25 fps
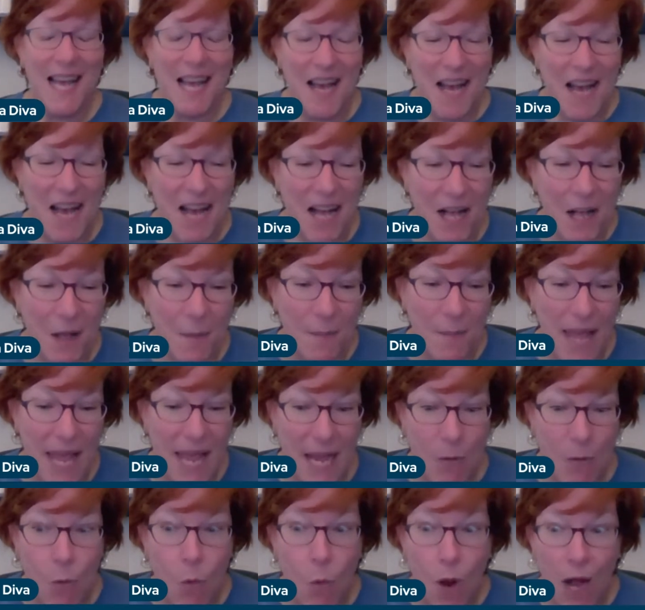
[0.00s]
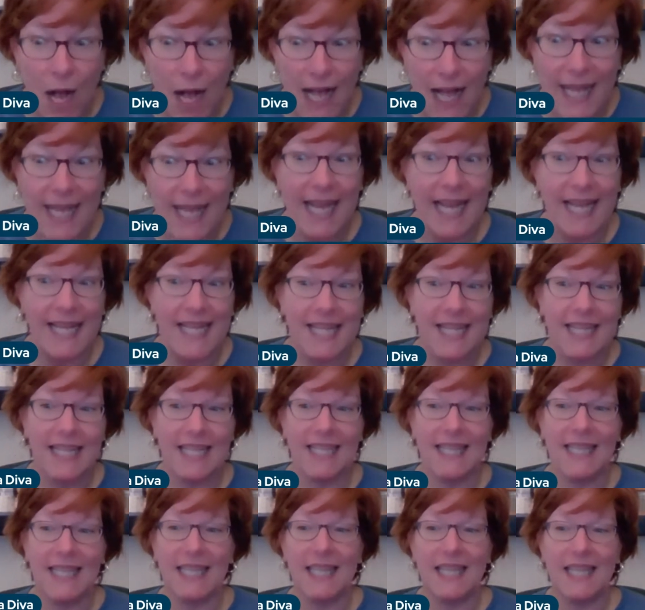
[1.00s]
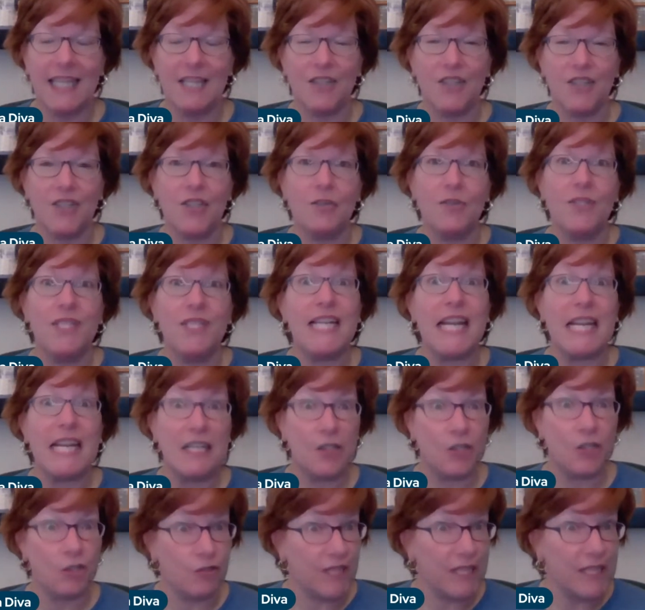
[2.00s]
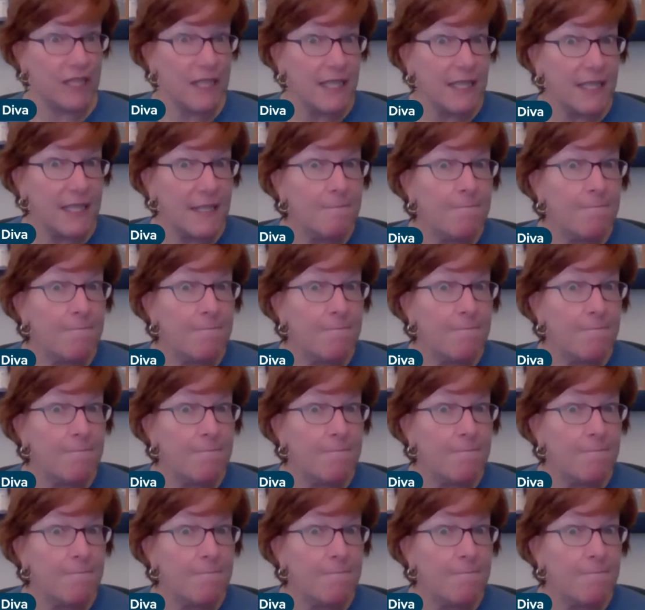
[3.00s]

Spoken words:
and why I think that they're so dangerous,